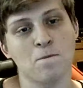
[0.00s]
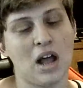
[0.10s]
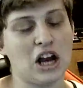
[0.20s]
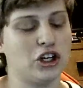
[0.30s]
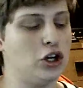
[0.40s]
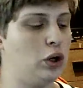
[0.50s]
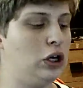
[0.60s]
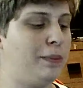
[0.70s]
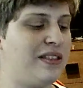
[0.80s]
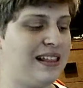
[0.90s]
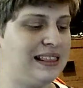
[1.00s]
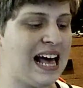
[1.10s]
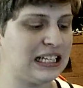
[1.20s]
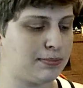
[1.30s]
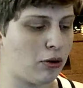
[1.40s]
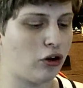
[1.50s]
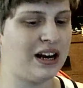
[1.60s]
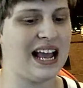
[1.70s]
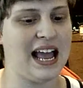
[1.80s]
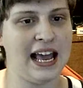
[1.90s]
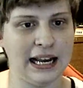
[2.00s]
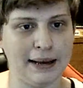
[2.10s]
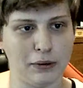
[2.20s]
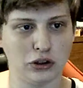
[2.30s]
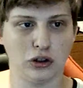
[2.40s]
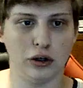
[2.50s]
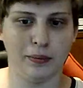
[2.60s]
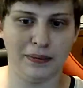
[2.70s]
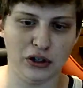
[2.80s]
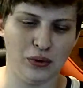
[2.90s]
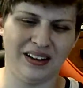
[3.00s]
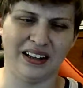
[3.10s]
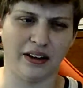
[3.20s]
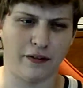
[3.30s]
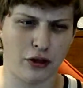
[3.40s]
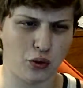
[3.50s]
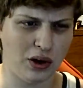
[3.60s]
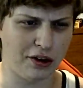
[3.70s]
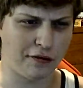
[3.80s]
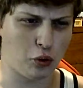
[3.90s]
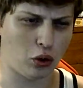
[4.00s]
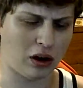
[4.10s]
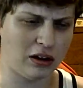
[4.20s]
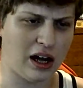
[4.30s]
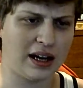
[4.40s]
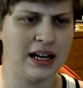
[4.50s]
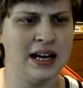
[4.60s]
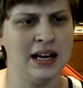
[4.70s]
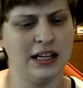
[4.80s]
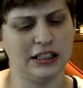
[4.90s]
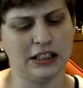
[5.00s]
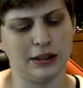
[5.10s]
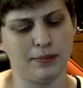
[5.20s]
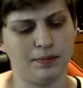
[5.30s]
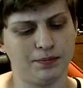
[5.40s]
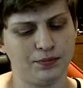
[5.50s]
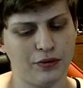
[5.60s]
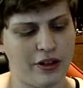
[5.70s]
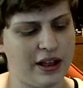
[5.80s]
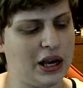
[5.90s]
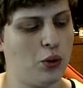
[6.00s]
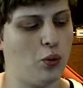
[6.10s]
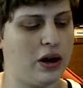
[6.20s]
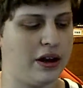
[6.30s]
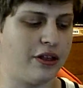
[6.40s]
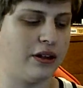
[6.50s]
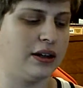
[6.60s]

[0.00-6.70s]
Actually, no, it'll be the last part, and I'm also going to be doing like a 3 or 4 o'clock thing with